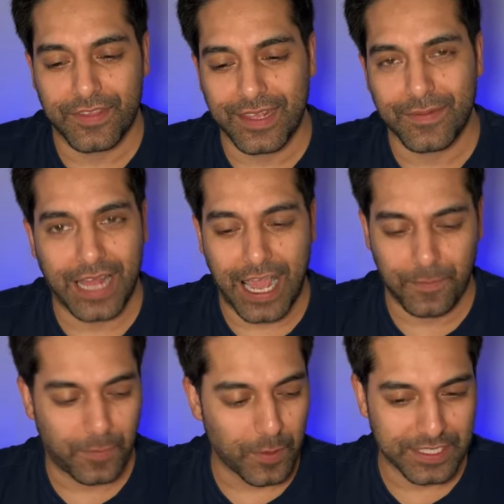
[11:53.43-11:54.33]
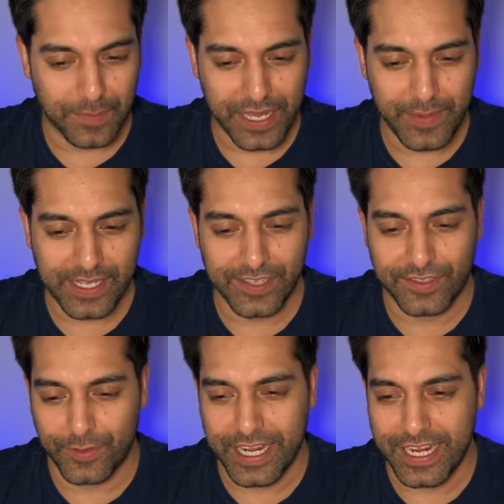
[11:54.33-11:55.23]
thing. What was it, BBC
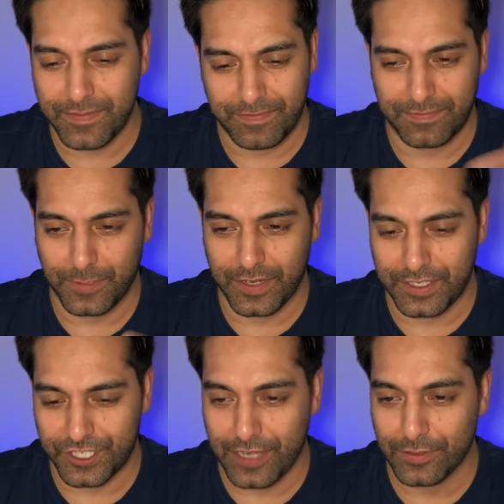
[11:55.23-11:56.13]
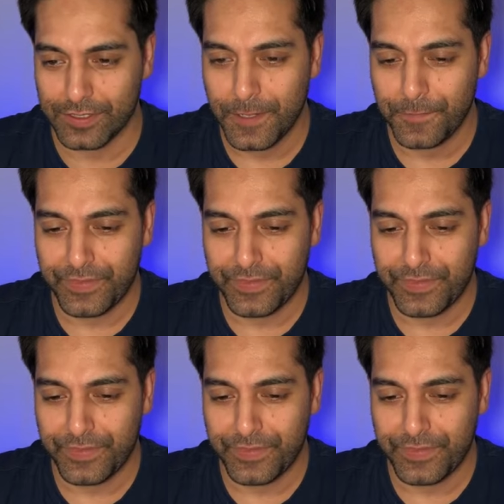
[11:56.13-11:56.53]
Three, one of the channels?